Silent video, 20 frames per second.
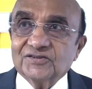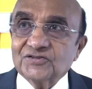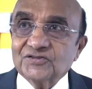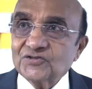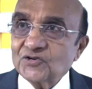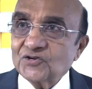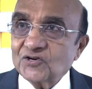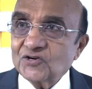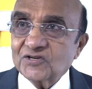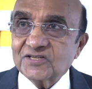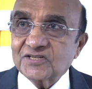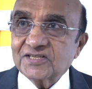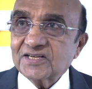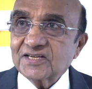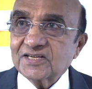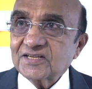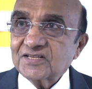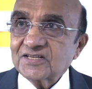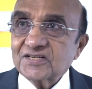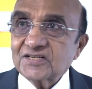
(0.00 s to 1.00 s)
Dr.
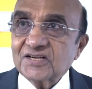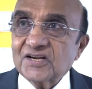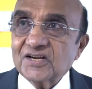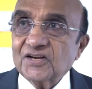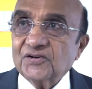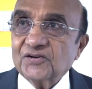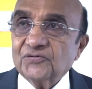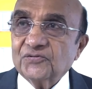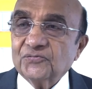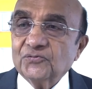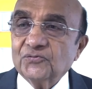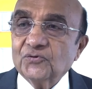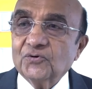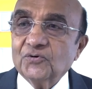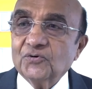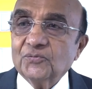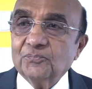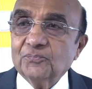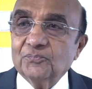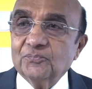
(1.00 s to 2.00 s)
Mehta's contributions to
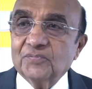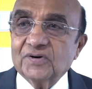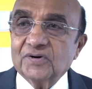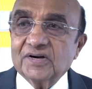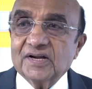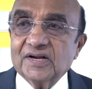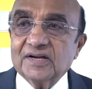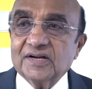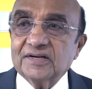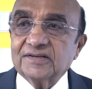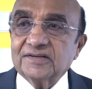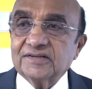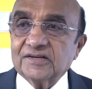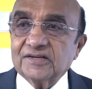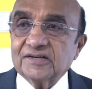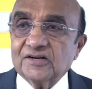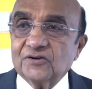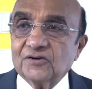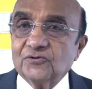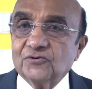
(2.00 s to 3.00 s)
cardiology in
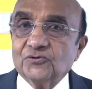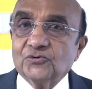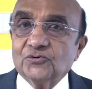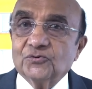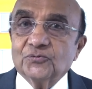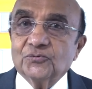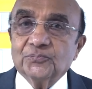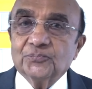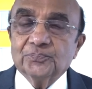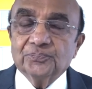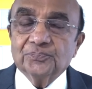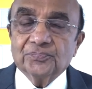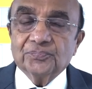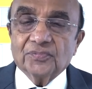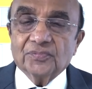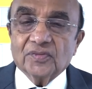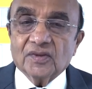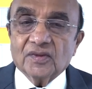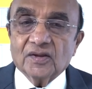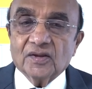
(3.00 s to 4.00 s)
India are
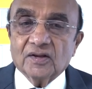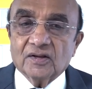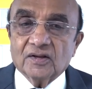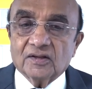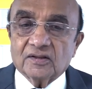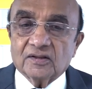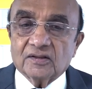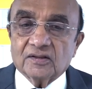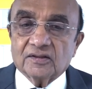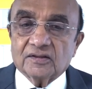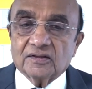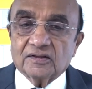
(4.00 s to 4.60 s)
significant.